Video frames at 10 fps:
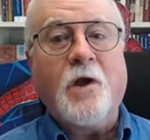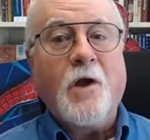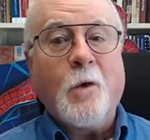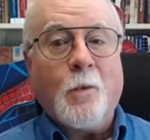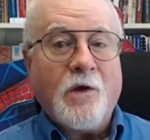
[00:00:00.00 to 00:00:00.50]

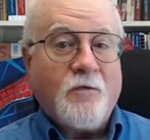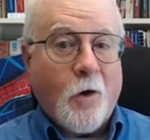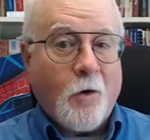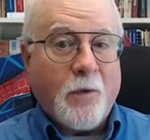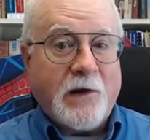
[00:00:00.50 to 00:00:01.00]
We've
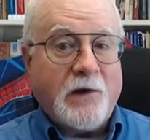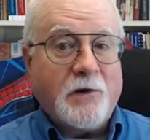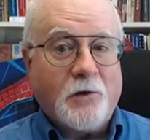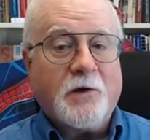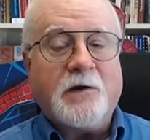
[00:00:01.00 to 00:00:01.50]
already
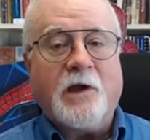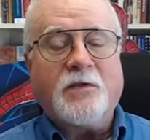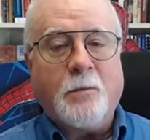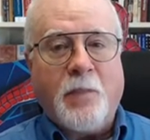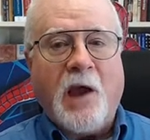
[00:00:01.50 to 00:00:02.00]
looked at the
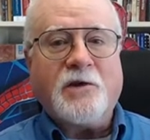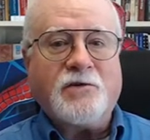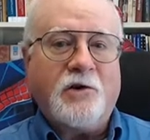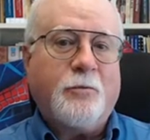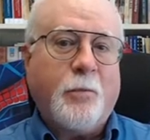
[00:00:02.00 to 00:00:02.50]
Passion
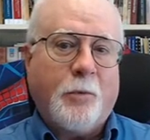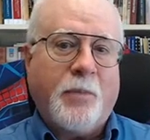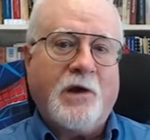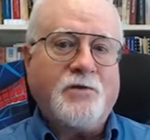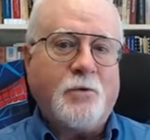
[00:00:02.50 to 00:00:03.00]
of
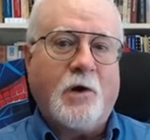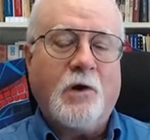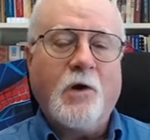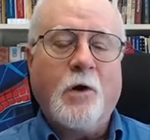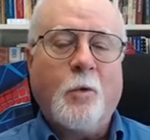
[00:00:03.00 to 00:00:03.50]
Perpetua,
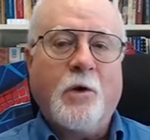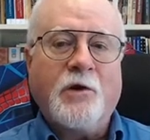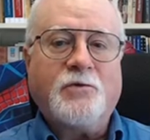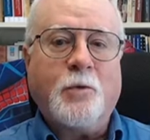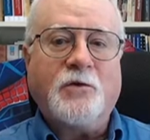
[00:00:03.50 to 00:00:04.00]
which
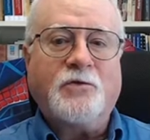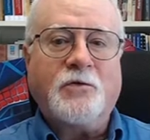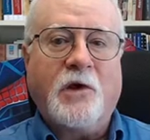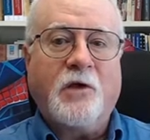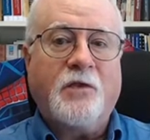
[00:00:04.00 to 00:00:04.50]
was
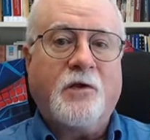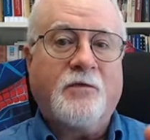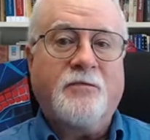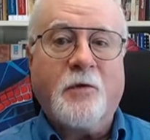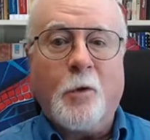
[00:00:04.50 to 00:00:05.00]
the
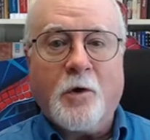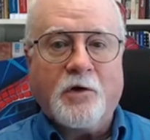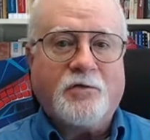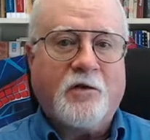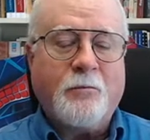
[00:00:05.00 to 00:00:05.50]
focus
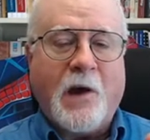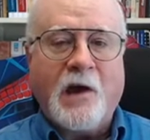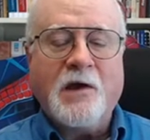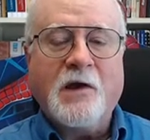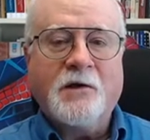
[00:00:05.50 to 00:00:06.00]
of my
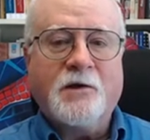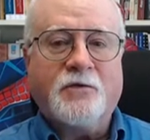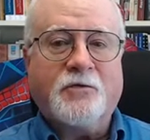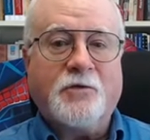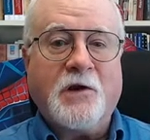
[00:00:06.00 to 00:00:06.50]

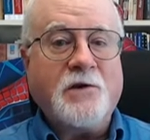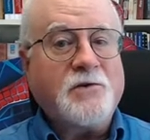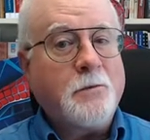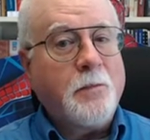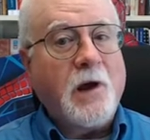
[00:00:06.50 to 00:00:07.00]

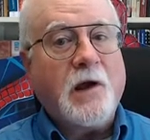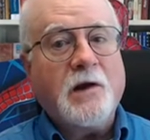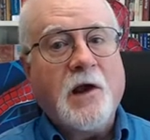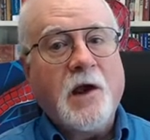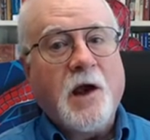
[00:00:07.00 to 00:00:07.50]
dissertation, but
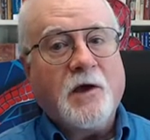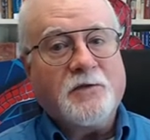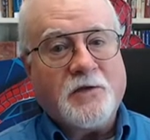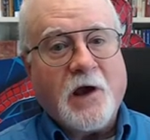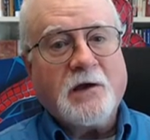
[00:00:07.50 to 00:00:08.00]
a
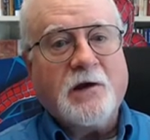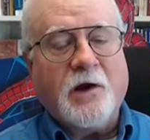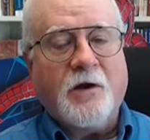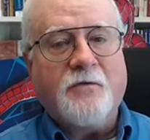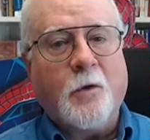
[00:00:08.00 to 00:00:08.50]
secondary
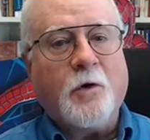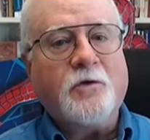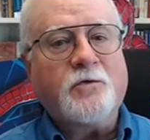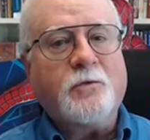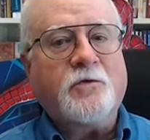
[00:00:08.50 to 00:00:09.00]
focus
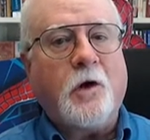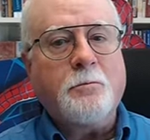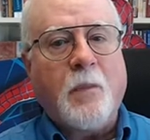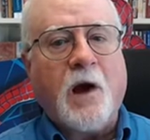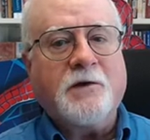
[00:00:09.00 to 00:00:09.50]
was on
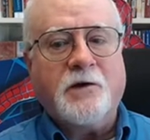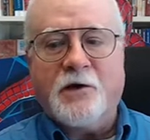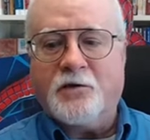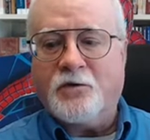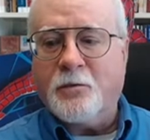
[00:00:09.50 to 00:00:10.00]

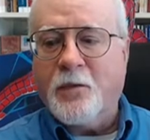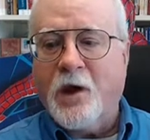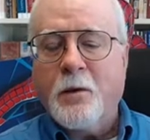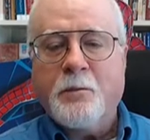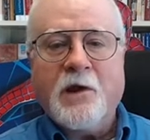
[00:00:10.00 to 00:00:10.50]
Montanism
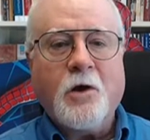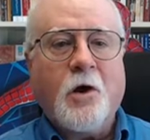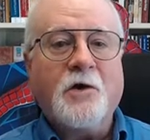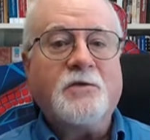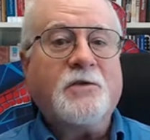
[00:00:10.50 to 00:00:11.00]

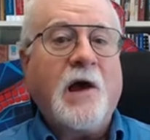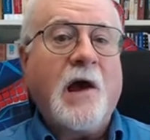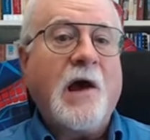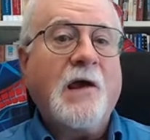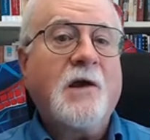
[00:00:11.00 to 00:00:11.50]
because
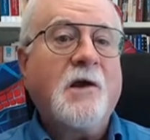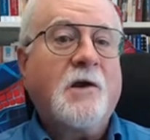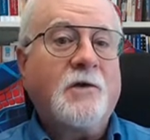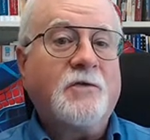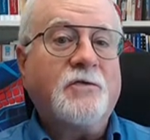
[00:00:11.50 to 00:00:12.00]
I
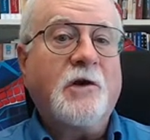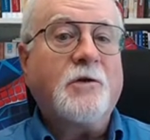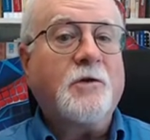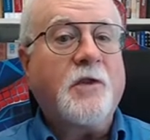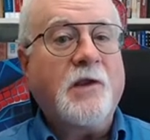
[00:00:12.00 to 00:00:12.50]

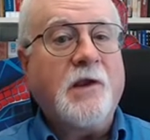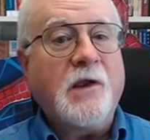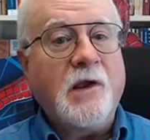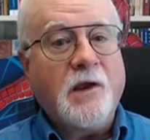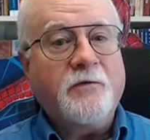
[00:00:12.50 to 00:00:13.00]
considered the
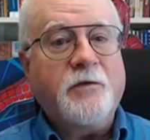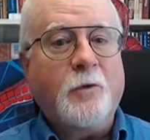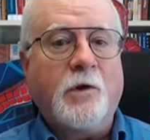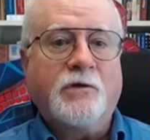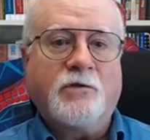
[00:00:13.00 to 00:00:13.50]

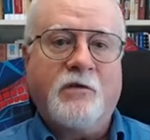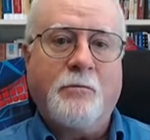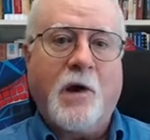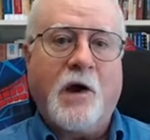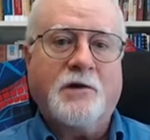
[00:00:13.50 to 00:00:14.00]
influence of
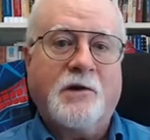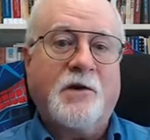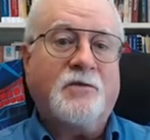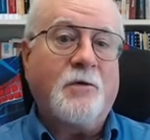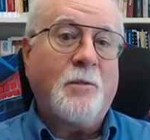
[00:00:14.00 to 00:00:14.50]

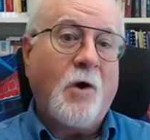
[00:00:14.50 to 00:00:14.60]
Montanism